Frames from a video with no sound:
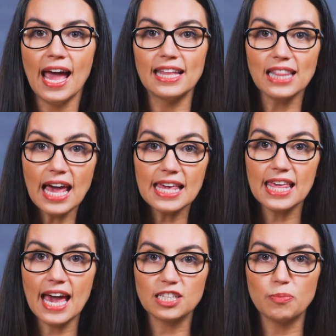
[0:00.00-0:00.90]
and like
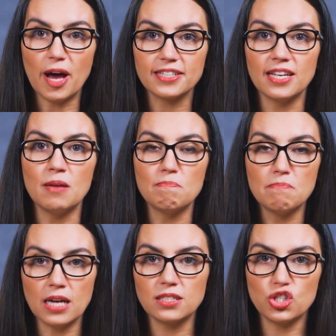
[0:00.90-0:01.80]
the Xbox, it
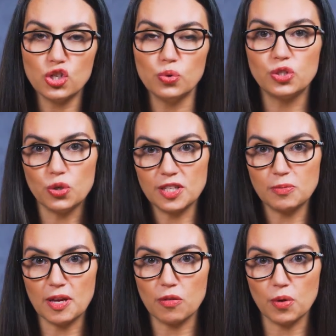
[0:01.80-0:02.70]
must use
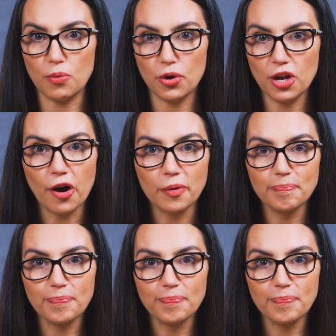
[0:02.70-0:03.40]
USB 3.0.